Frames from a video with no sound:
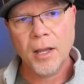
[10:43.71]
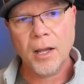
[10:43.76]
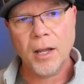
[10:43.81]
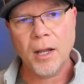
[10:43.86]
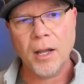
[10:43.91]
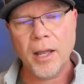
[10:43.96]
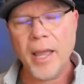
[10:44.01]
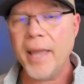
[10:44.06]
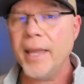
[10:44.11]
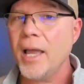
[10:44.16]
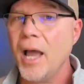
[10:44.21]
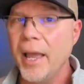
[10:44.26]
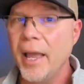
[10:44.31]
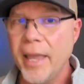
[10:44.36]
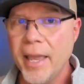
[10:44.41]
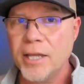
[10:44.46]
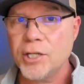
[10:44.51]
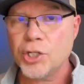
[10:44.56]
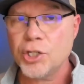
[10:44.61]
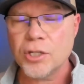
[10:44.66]
AI
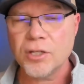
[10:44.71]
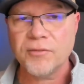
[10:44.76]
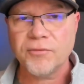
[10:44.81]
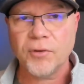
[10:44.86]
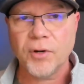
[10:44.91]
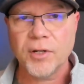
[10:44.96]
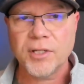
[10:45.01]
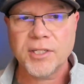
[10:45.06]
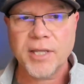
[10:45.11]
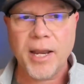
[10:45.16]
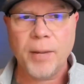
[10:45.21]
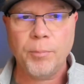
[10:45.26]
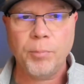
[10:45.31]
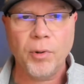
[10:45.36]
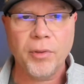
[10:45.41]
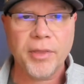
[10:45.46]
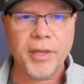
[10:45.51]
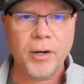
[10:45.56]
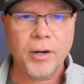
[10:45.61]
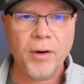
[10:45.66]
agents, for
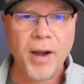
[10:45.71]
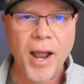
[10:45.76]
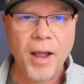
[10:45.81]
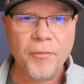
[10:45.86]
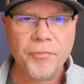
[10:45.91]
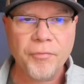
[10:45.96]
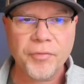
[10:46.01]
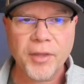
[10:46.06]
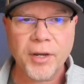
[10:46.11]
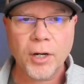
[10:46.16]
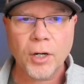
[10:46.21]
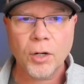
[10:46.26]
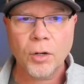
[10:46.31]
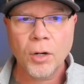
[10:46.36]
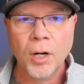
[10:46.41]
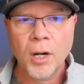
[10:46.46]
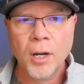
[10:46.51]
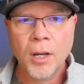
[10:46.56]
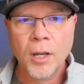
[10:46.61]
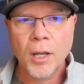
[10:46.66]
example, that are out
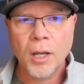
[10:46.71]
there